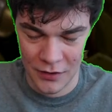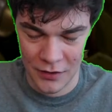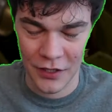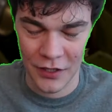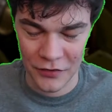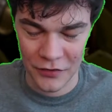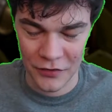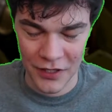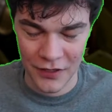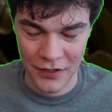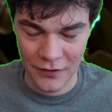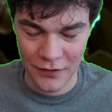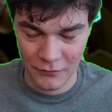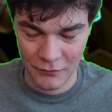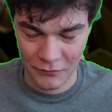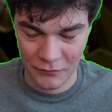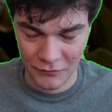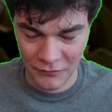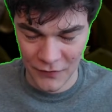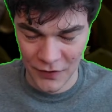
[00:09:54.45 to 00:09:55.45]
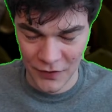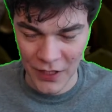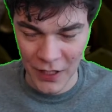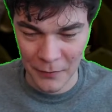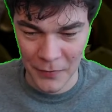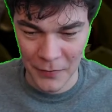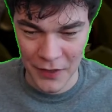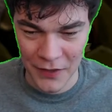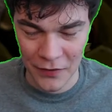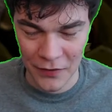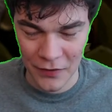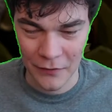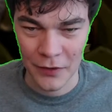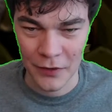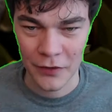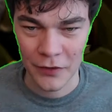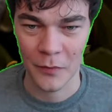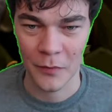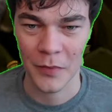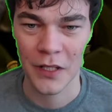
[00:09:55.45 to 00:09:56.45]
I tried to set myself a
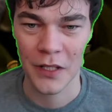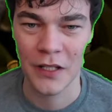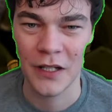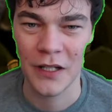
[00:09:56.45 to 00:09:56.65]
little bit,